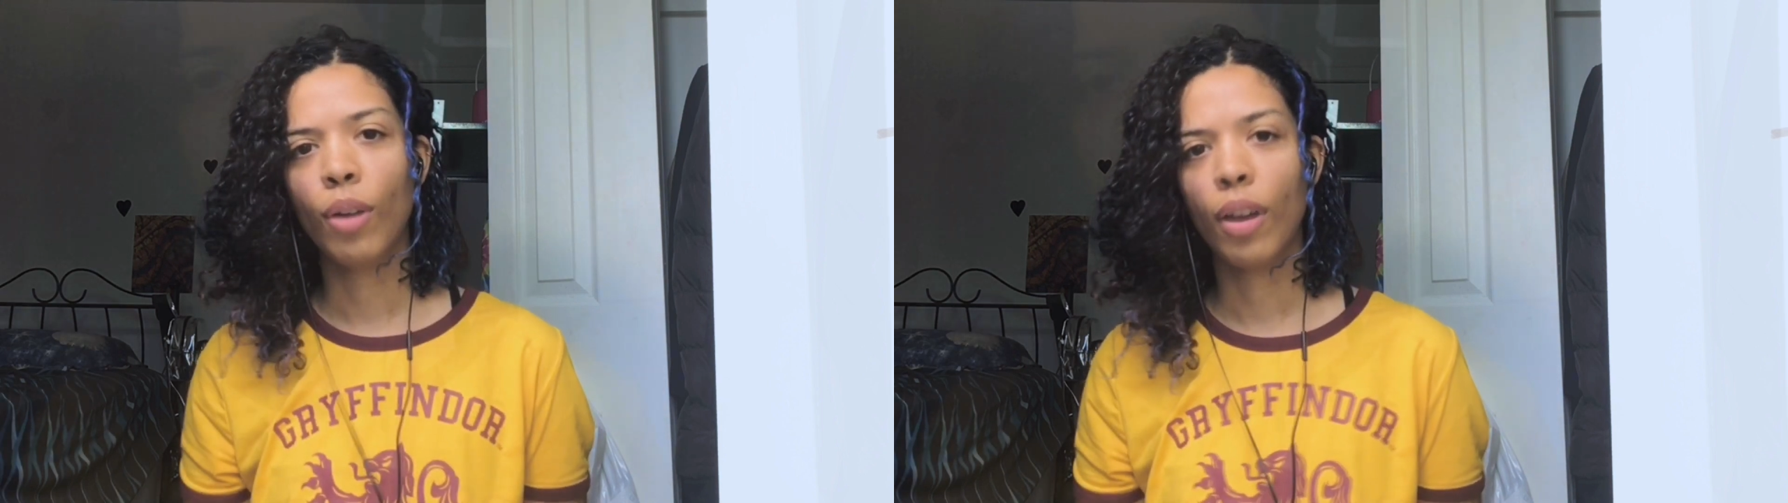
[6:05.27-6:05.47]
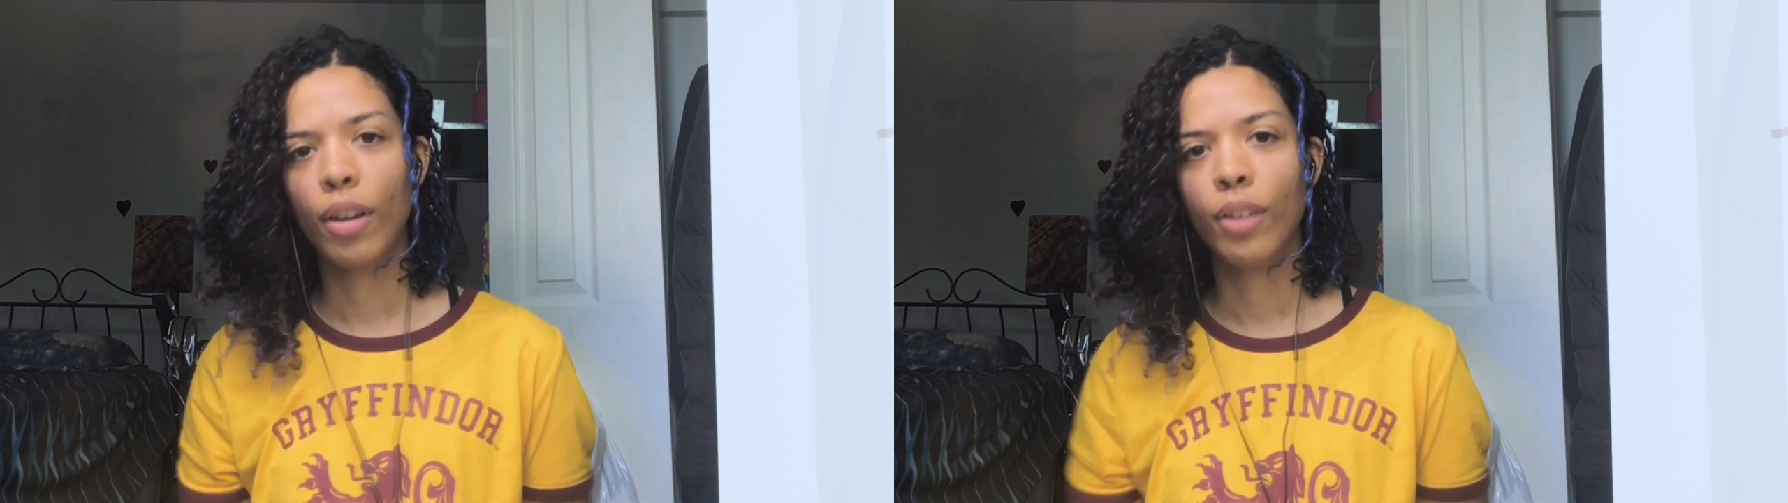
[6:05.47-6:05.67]

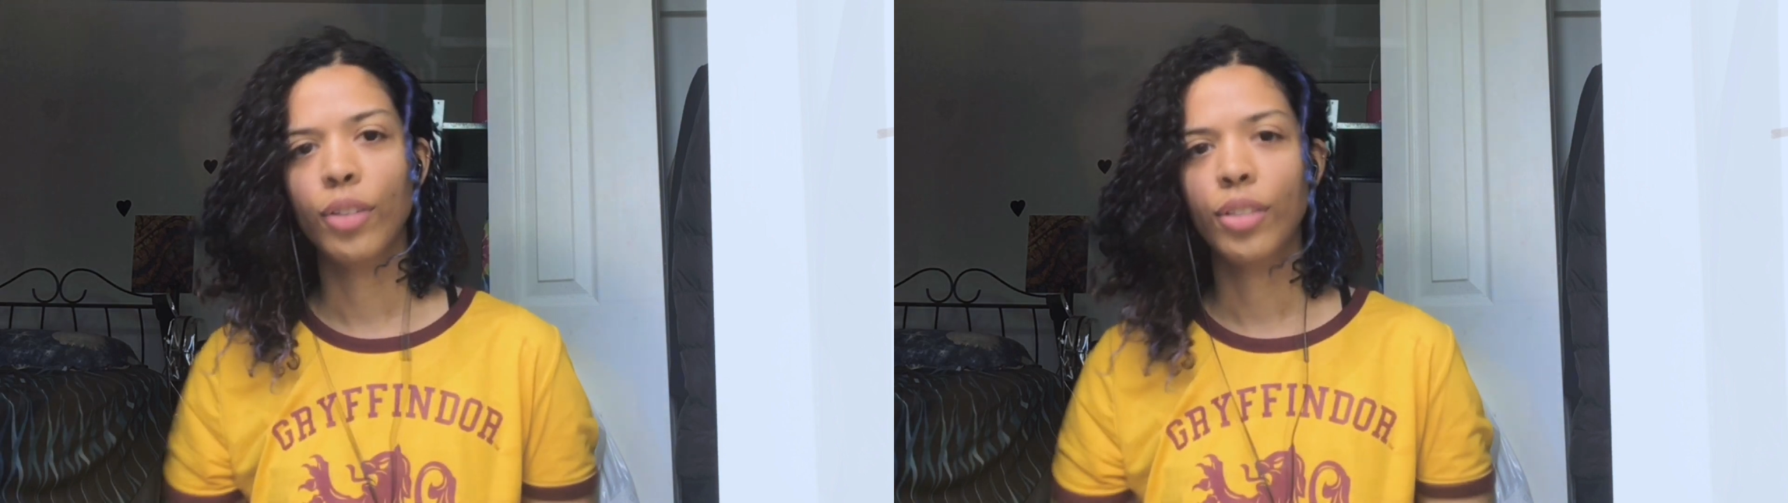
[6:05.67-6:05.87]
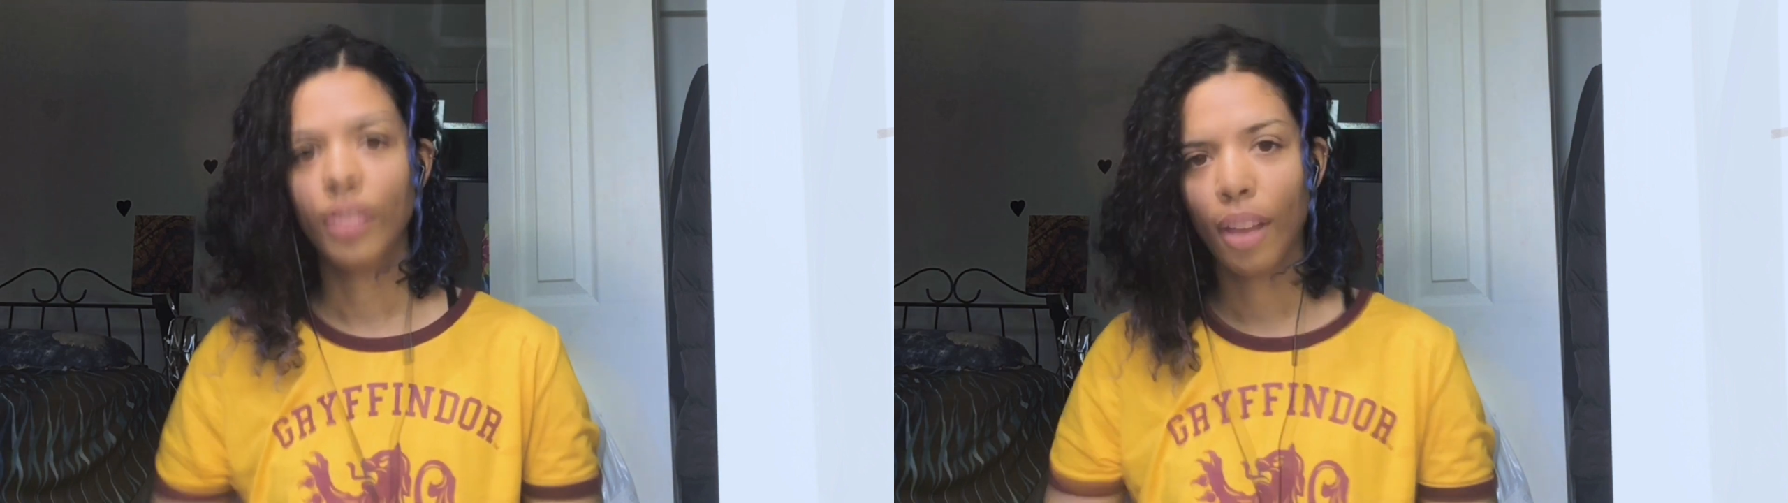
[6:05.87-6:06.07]
I
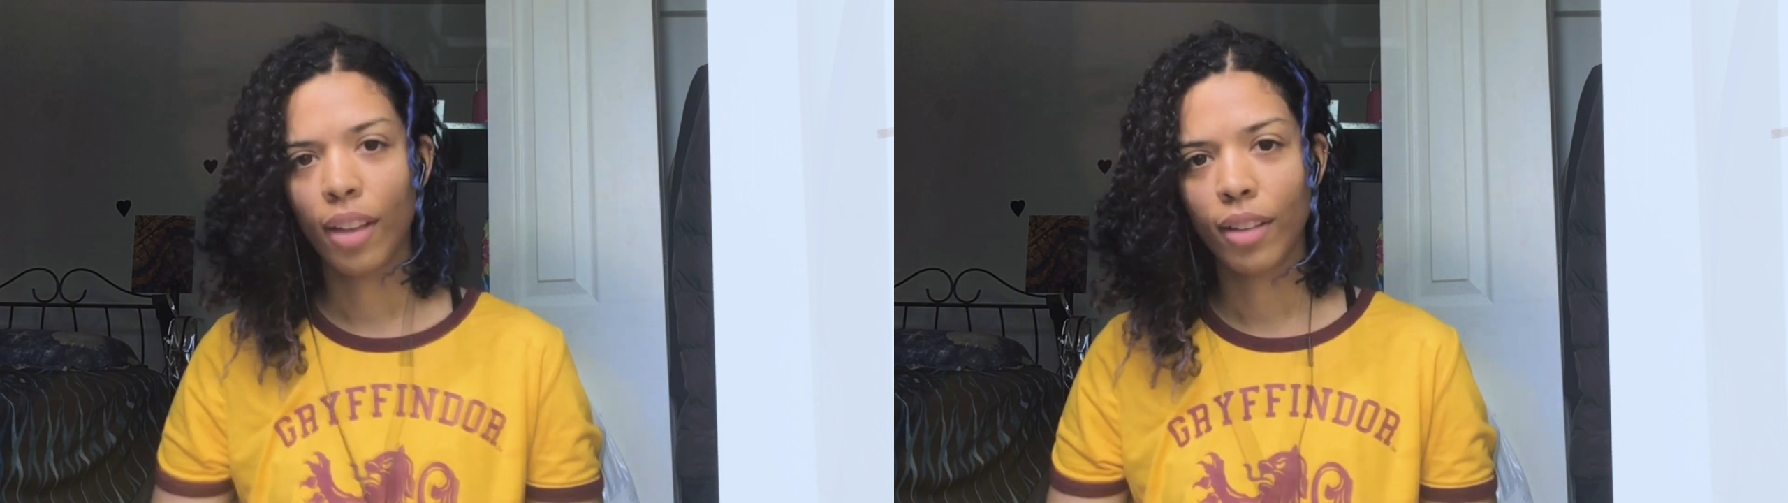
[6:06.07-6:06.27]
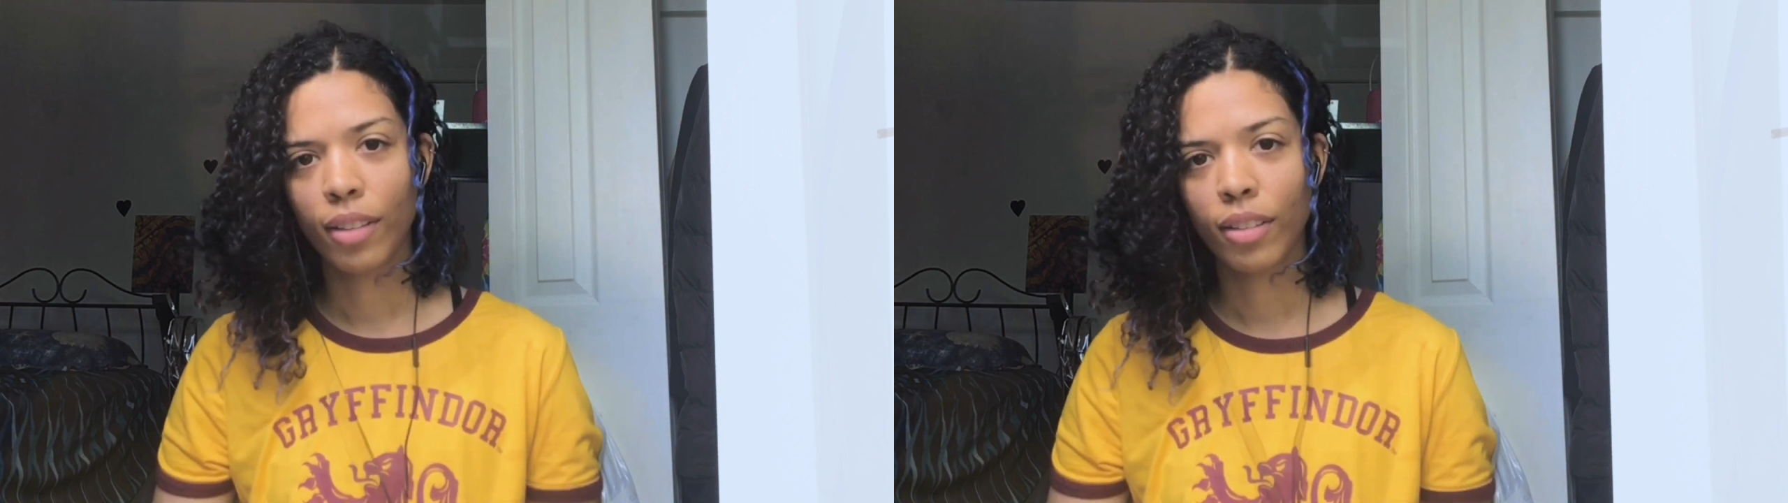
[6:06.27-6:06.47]

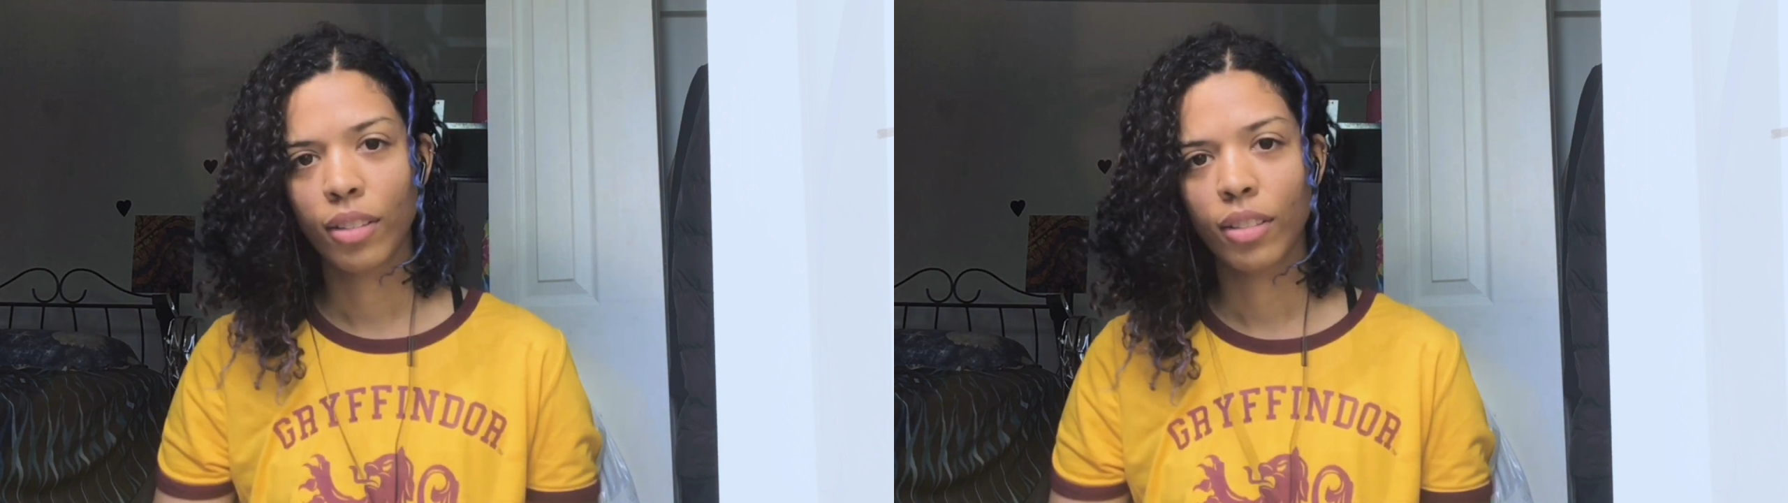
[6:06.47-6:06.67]
understand,